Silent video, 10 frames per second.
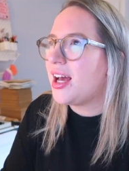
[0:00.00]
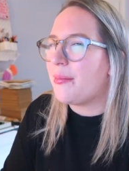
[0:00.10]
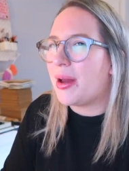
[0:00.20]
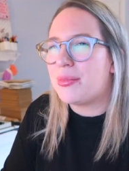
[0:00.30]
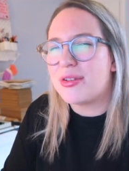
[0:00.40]
I
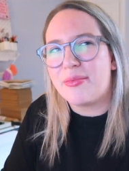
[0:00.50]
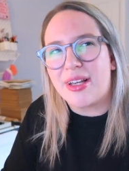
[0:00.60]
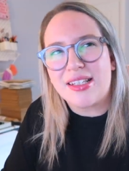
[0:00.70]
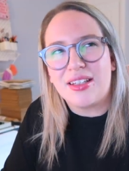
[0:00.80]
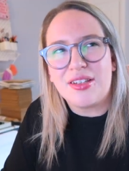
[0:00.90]
might put some
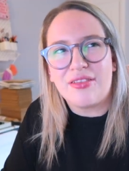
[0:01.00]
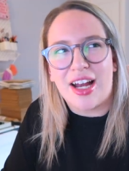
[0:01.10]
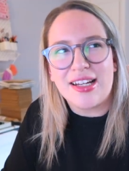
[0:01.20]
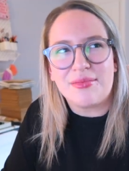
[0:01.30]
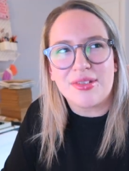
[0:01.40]
exclusive
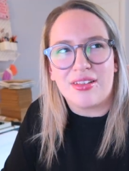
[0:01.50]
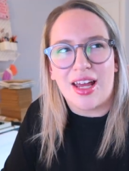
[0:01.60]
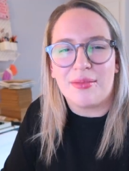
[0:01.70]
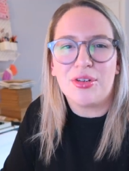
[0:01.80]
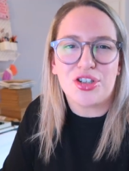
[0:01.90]
items on
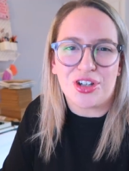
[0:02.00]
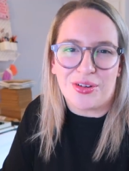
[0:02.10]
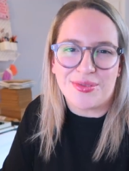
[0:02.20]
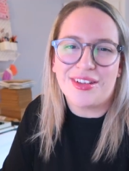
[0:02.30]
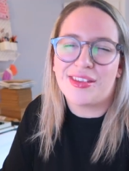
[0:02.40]
there. I'm not sure,
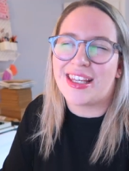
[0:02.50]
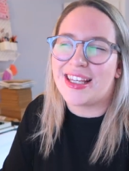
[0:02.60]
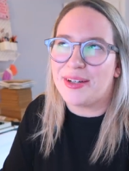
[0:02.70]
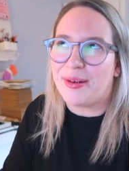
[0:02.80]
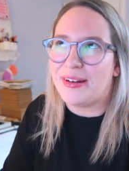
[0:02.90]
I'm still
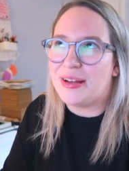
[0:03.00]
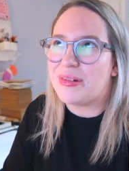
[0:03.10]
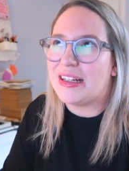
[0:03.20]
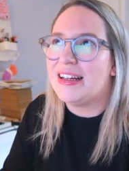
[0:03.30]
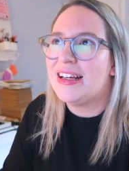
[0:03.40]
thinking about it,
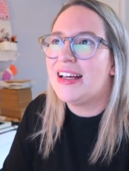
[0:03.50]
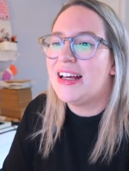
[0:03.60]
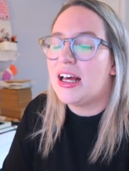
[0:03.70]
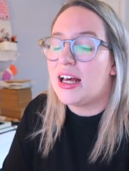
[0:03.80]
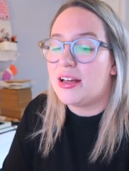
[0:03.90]
but
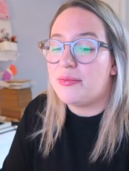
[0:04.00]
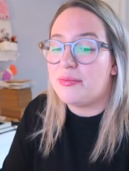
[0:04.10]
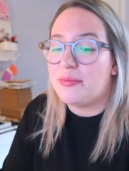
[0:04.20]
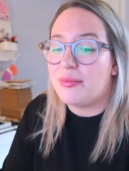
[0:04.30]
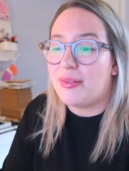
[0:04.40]

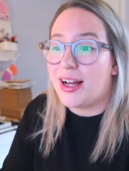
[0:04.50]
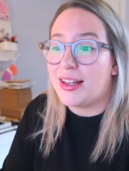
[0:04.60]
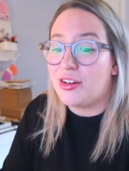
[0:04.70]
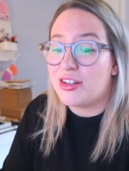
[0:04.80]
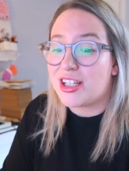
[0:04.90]
um, I
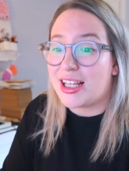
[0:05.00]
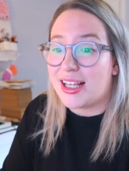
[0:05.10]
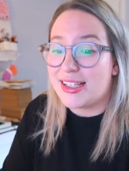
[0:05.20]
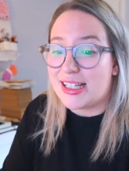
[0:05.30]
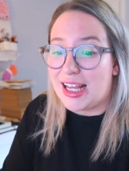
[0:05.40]
launched that
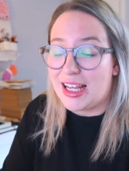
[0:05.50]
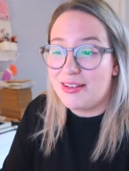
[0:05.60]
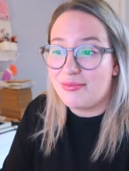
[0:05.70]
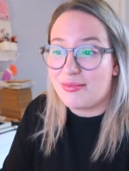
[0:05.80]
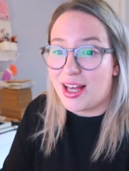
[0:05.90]

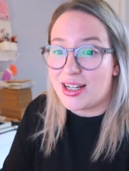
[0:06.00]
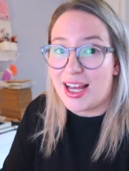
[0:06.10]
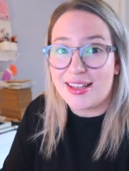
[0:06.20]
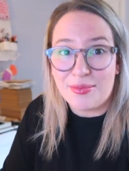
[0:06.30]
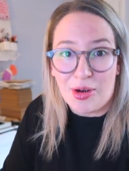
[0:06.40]
yesterday and I
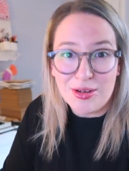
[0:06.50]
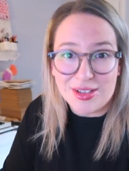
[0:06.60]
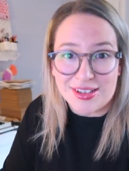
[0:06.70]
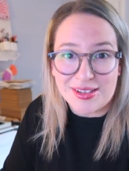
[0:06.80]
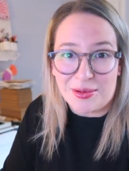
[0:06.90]
had some
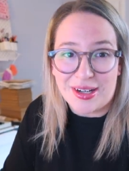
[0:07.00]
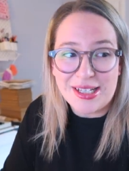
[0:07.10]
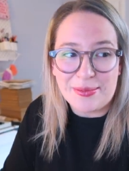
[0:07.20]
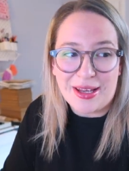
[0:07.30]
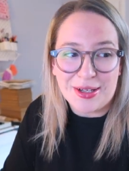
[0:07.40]
orders so I
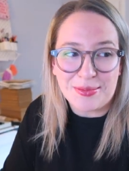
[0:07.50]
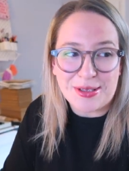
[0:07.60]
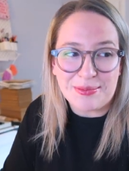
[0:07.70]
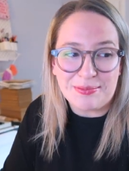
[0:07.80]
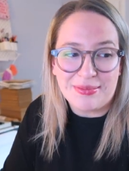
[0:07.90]
need to make up
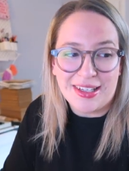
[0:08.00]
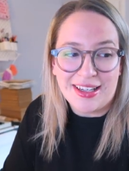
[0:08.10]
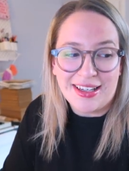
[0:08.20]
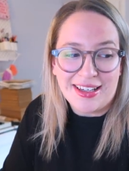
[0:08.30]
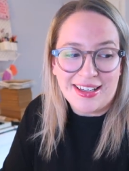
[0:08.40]
some
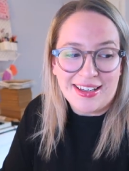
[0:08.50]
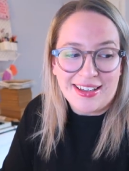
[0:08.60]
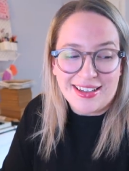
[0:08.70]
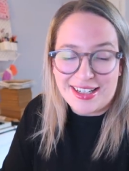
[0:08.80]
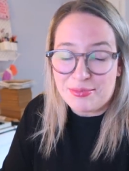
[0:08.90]

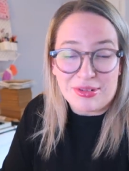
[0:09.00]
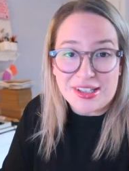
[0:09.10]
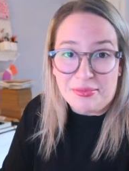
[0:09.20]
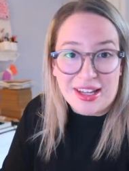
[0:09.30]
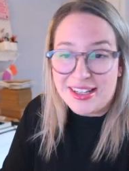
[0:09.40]
I need to
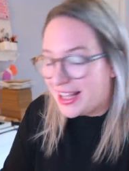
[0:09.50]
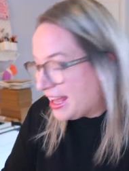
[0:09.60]
print some things